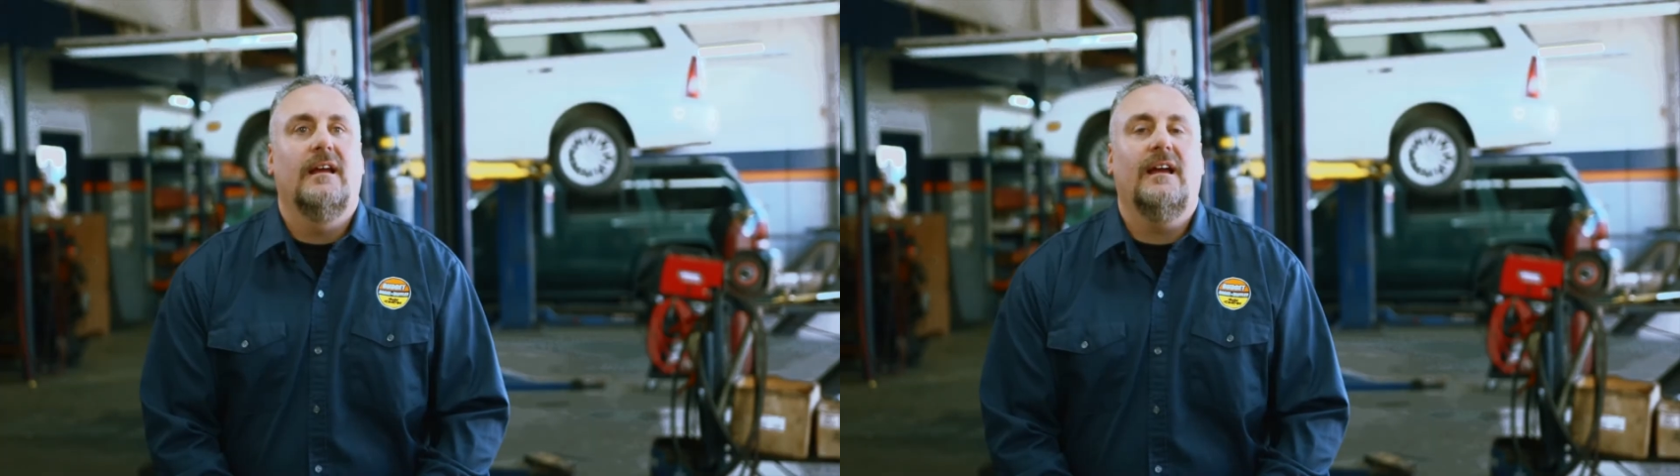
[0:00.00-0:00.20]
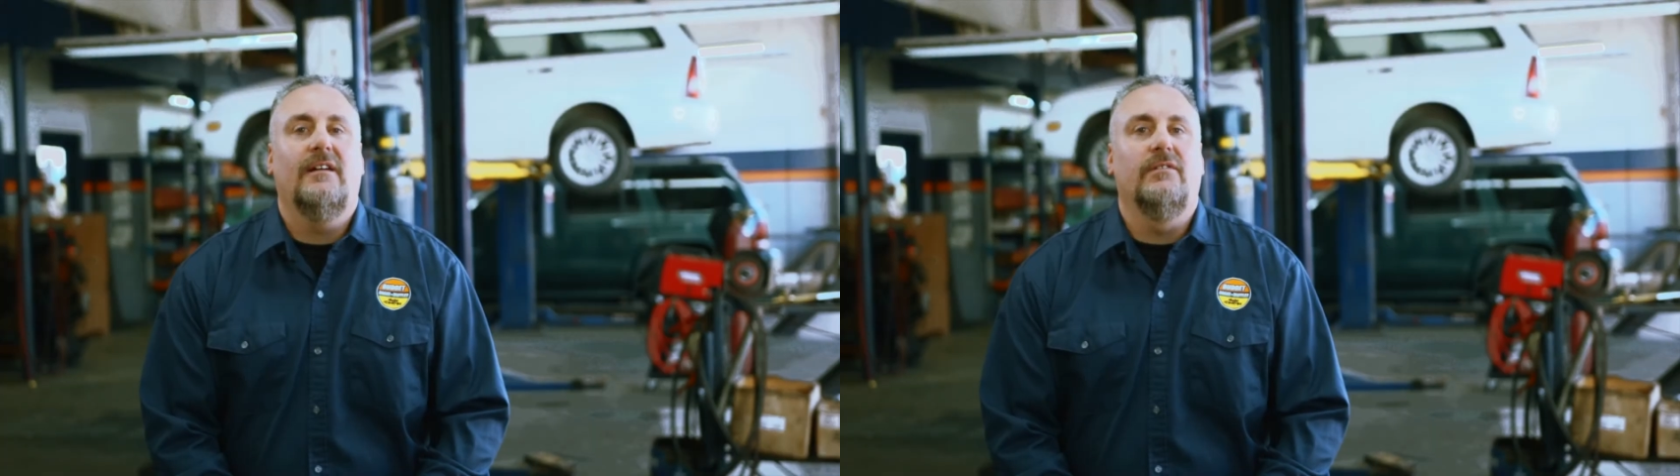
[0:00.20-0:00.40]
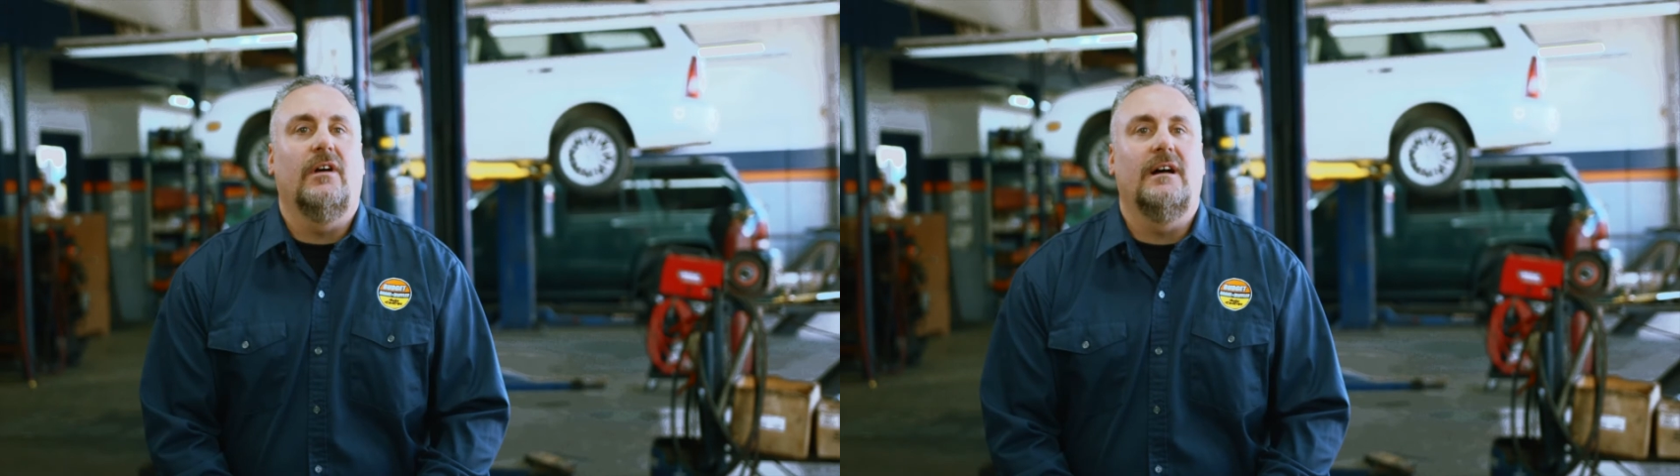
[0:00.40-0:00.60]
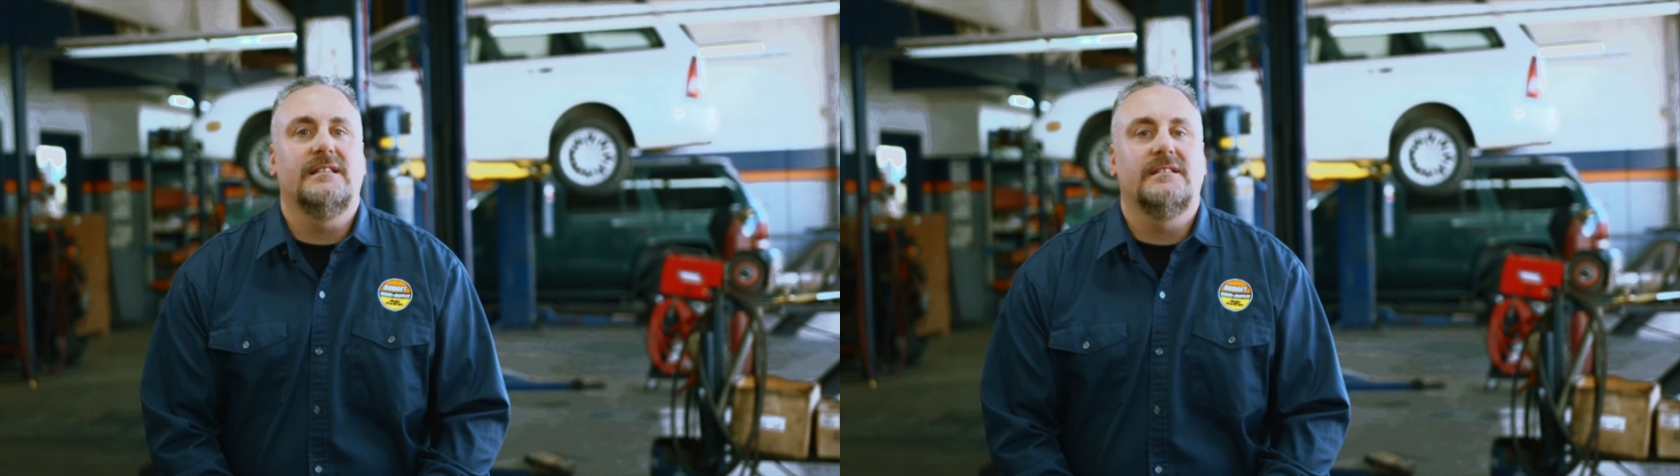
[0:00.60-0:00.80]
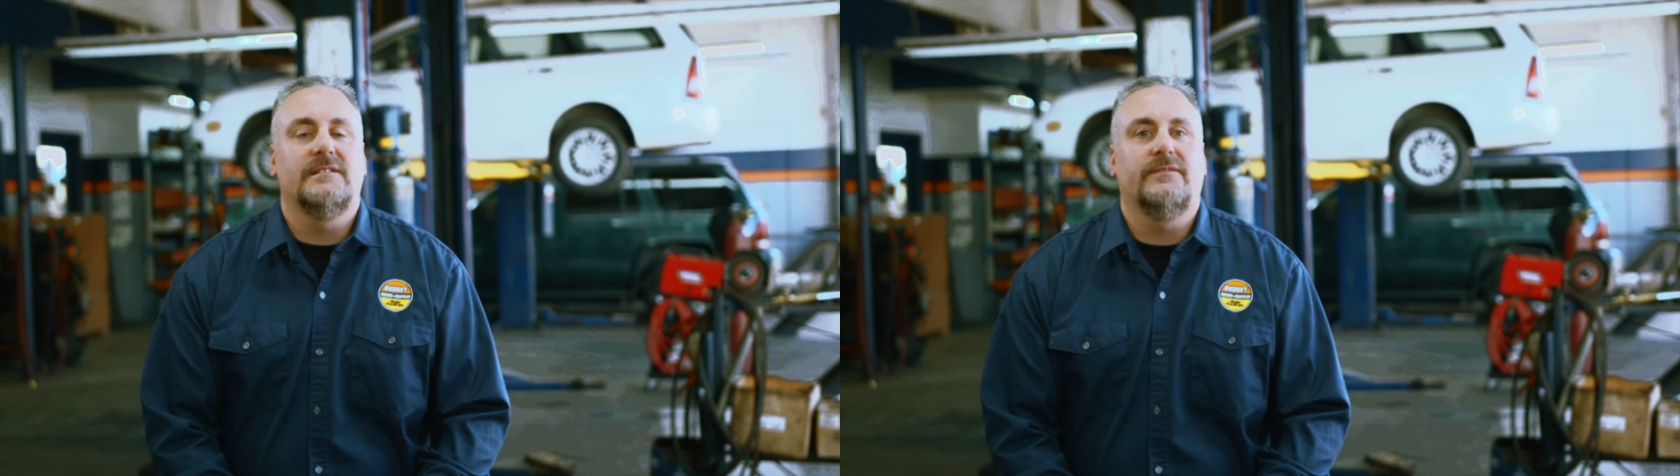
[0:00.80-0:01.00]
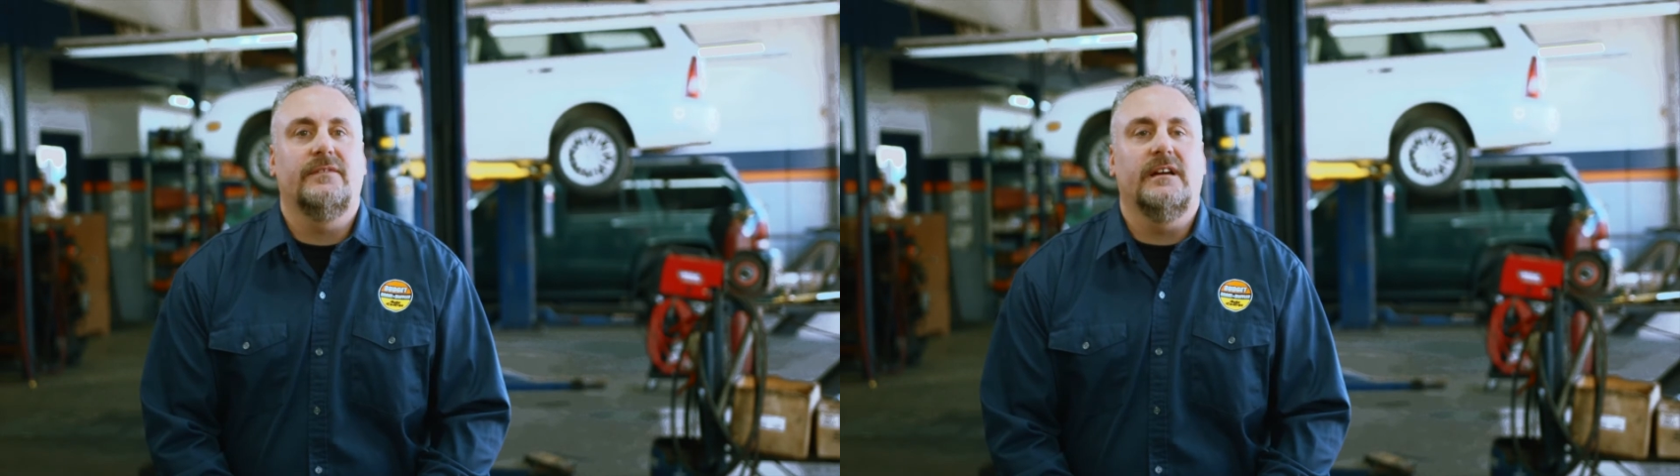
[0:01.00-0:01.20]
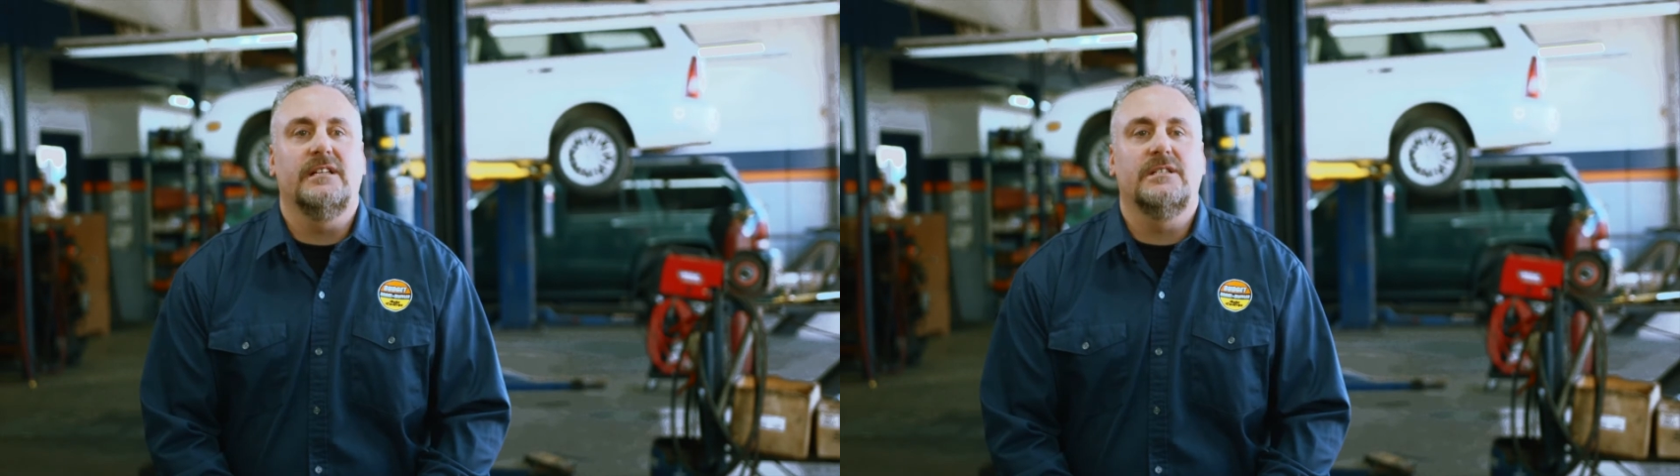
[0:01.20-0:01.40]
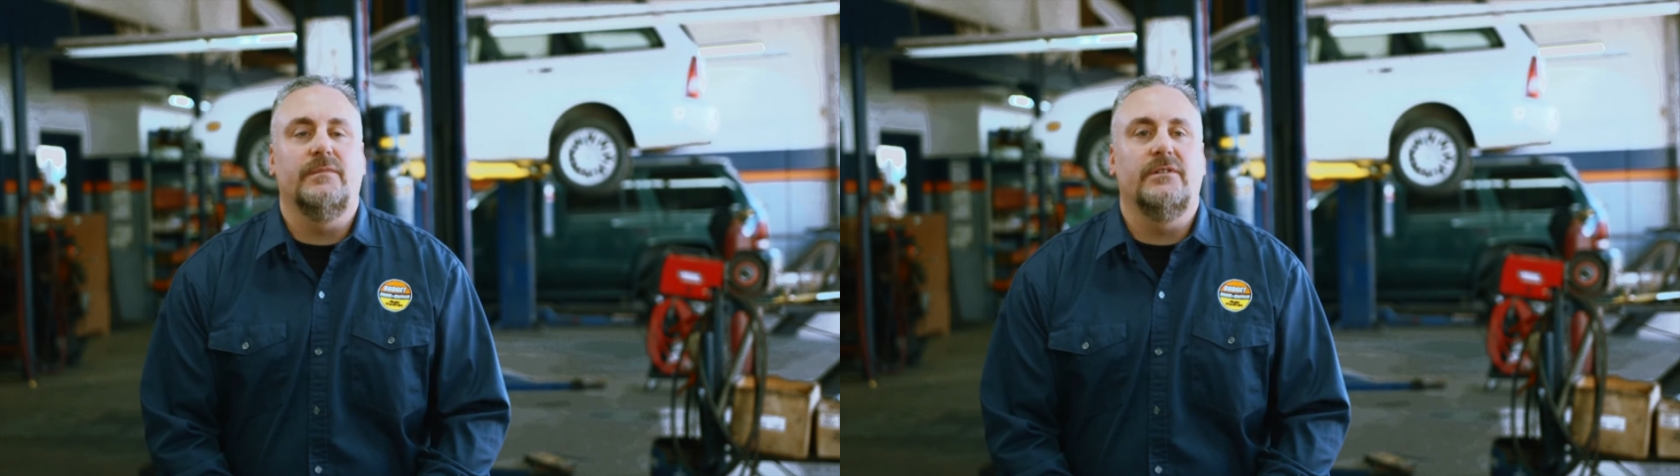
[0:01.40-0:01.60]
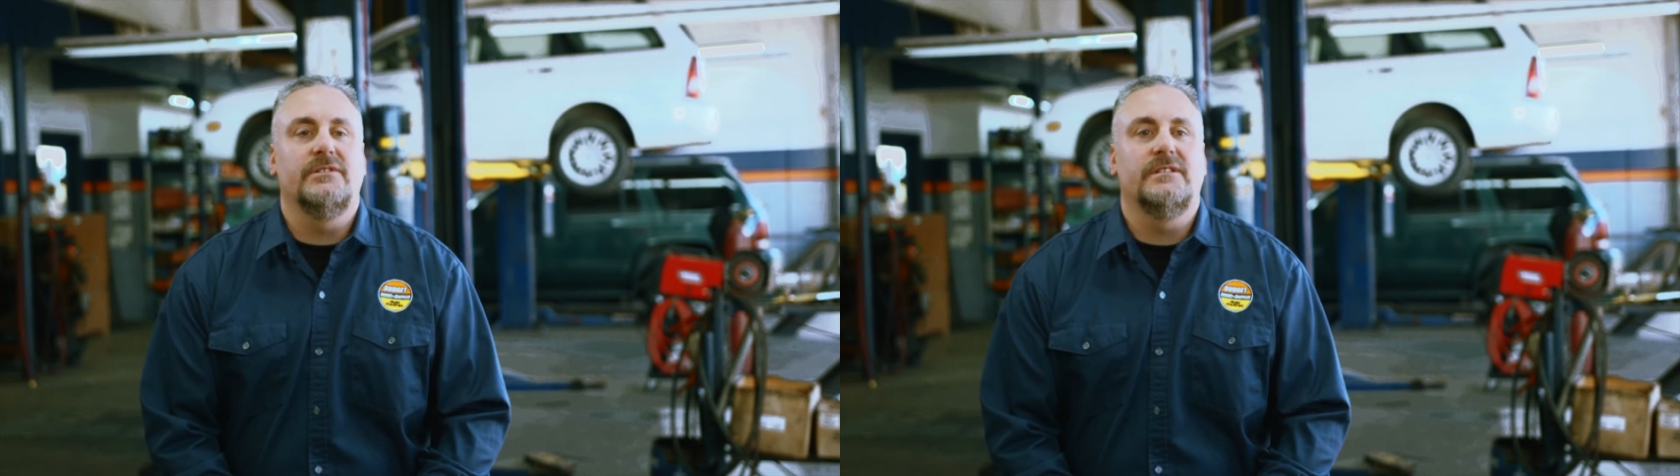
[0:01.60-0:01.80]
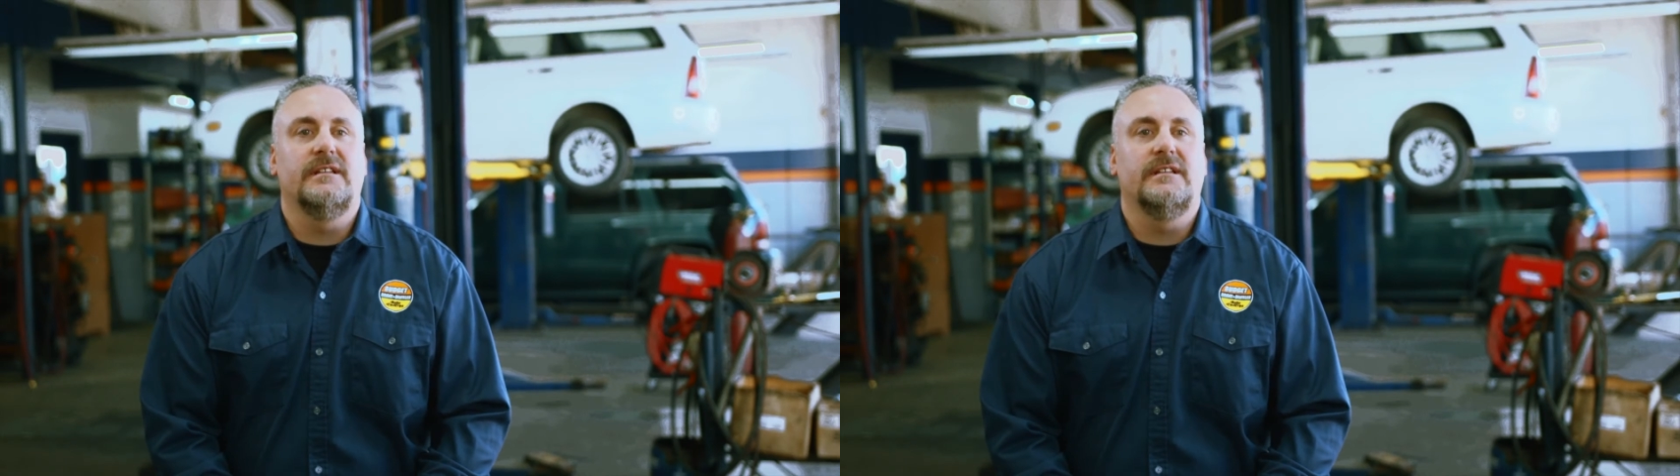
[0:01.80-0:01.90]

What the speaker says: I have lots of customers